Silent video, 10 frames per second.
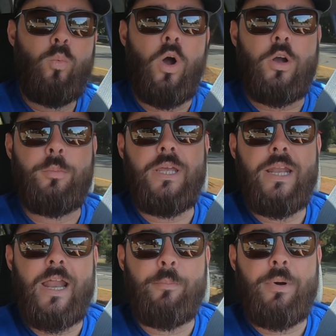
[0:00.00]
Welcome to
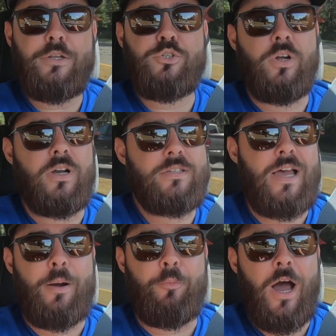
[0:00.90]
United by Trucks.
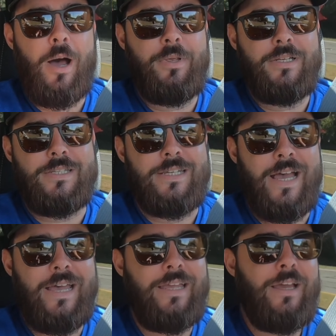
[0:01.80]
I'm Robbie, and
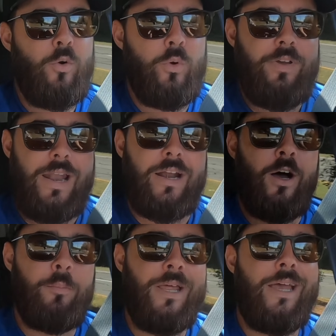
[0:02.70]
today we've got an
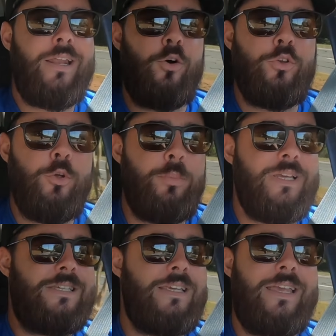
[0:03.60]
update on
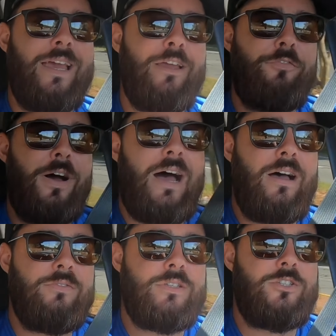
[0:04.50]

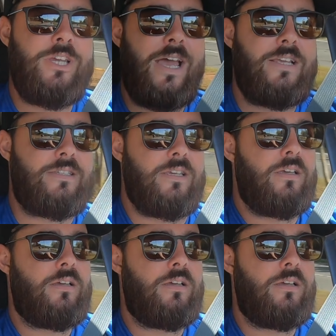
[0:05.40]
UBTK5's chassis.